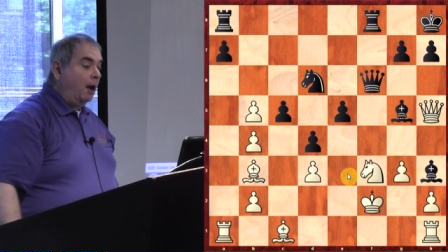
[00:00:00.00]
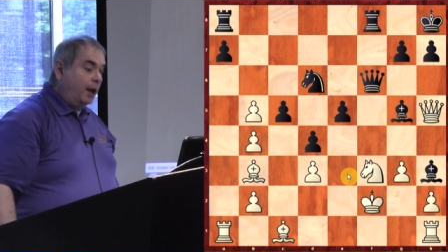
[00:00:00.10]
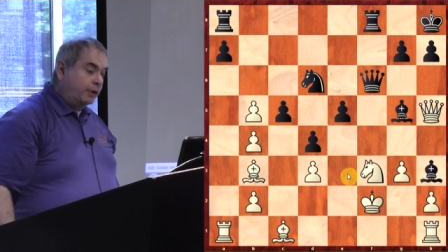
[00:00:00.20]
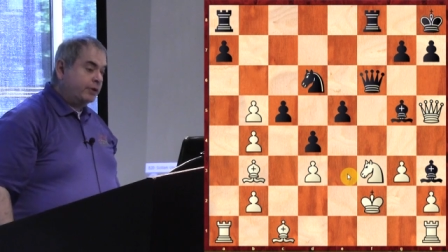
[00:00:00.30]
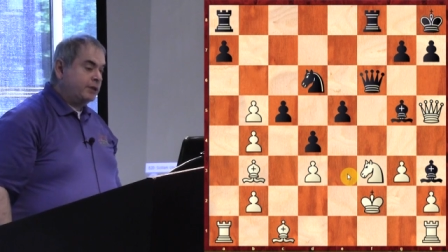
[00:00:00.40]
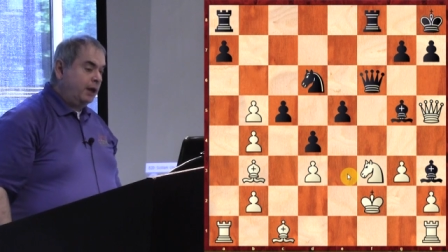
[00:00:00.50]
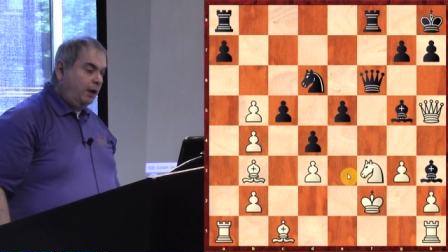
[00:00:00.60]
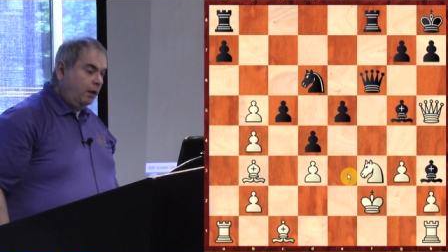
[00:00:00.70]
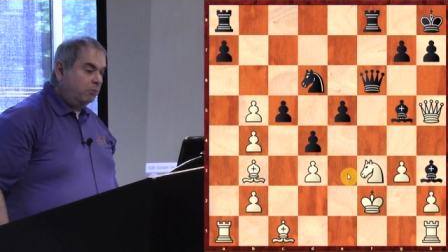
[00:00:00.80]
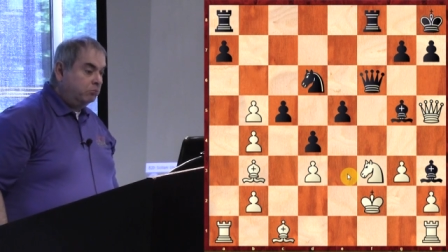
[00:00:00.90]

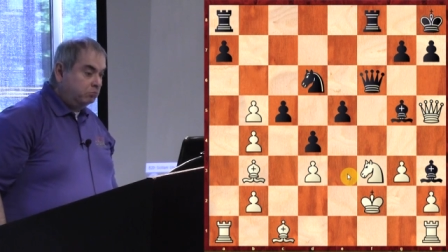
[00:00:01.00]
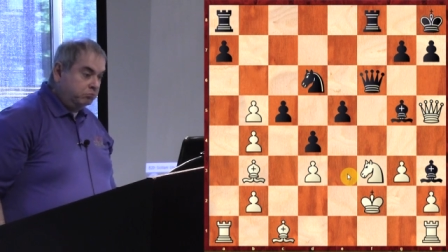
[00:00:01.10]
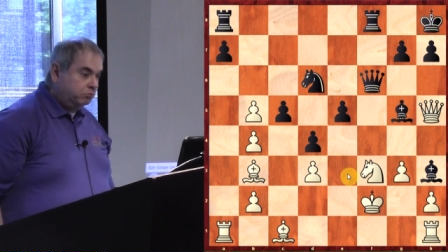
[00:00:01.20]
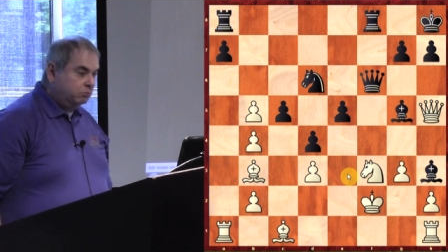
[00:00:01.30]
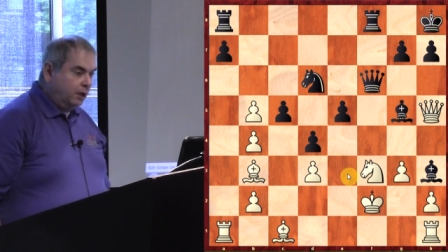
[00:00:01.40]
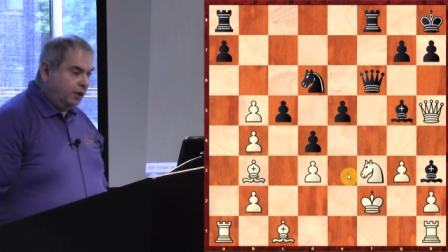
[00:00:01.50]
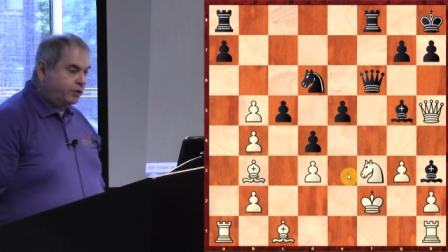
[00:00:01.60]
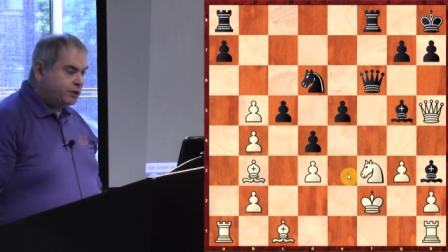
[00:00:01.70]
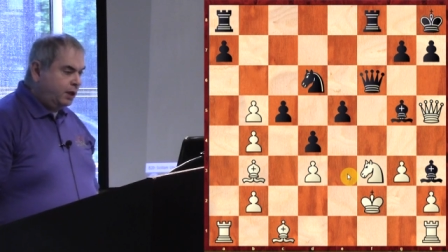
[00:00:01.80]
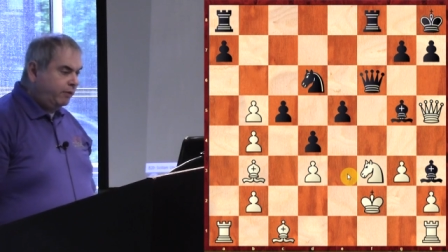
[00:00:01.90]
Interesting.
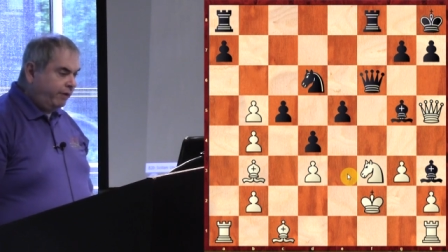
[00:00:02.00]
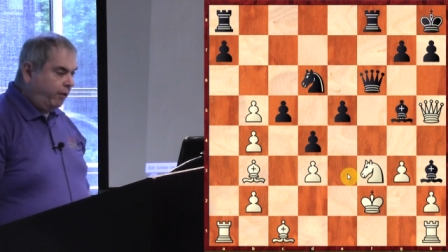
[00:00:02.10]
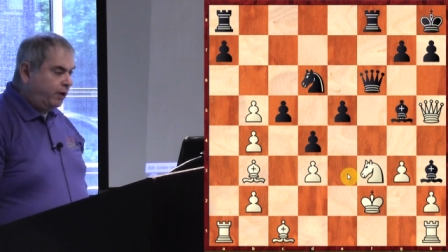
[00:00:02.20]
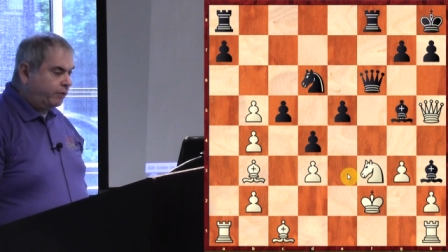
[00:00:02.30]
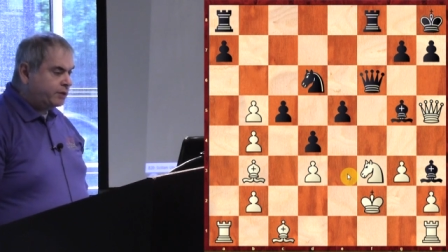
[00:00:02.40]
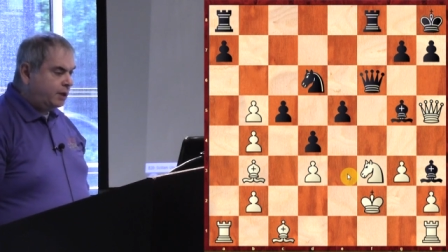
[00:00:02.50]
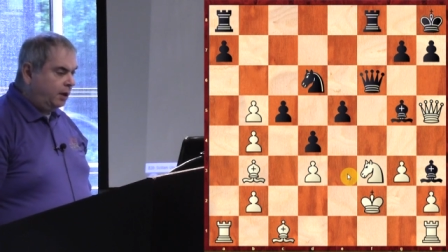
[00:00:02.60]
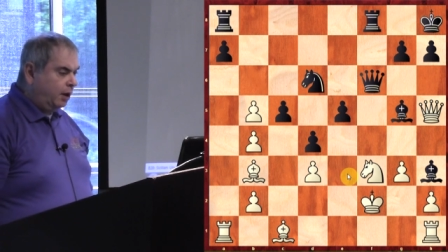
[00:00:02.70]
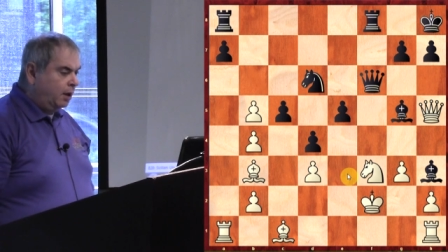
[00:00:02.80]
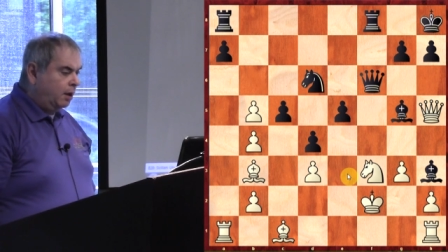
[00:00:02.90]
Interesting. Very
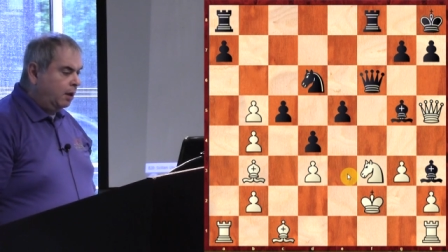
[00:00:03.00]
interesting.